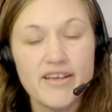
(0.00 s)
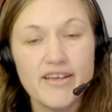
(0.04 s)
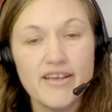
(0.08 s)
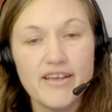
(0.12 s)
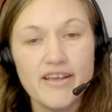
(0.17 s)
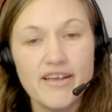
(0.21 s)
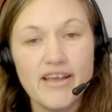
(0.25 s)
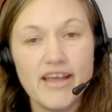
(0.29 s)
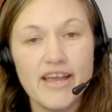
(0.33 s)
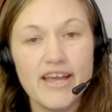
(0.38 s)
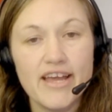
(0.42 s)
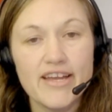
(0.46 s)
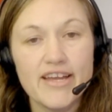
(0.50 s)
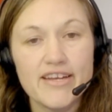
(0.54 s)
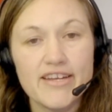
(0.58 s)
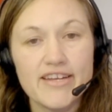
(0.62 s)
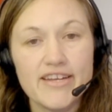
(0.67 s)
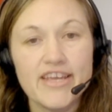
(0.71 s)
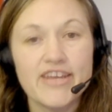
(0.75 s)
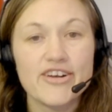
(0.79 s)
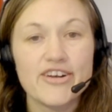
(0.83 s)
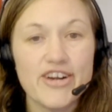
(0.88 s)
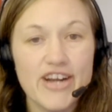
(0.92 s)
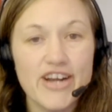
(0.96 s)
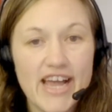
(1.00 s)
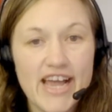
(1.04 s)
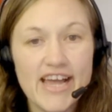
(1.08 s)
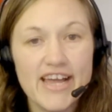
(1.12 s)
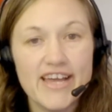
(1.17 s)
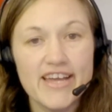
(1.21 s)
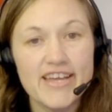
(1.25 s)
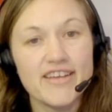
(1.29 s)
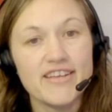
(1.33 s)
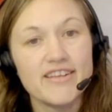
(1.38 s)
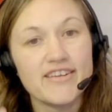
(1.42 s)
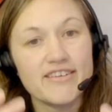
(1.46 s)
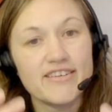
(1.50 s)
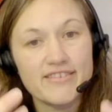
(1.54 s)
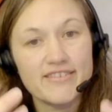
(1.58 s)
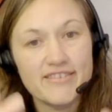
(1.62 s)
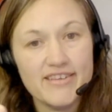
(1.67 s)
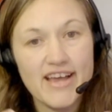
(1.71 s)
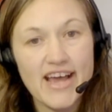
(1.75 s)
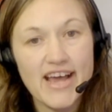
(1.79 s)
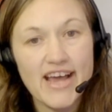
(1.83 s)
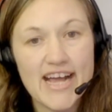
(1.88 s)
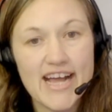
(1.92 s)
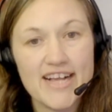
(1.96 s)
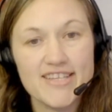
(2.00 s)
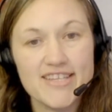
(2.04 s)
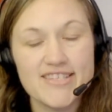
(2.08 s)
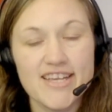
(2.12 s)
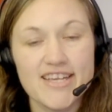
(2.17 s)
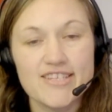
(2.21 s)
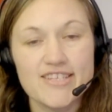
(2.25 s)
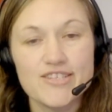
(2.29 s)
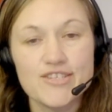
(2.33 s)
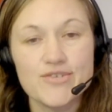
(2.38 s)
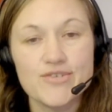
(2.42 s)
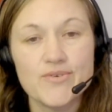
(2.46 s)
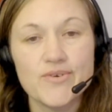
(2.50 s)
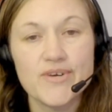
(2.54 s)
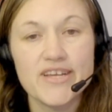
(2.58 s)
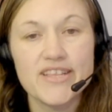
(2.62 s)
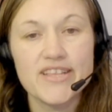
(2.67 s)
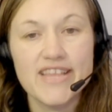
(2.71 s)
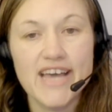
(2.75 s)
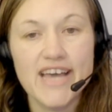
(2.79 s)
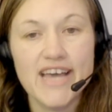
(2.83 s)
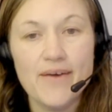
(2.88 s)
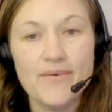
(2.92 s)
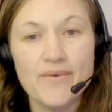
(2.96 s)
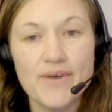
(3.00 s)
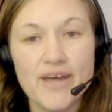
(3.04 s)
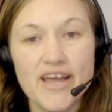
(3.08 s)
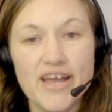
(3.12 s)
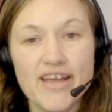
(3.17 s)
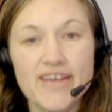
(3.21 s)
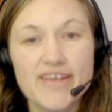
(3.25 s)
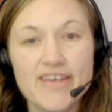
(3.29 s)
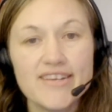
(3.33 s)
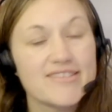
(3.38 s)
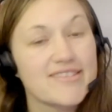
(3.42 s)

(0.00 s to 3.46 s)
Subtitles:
and internet and access to it that way.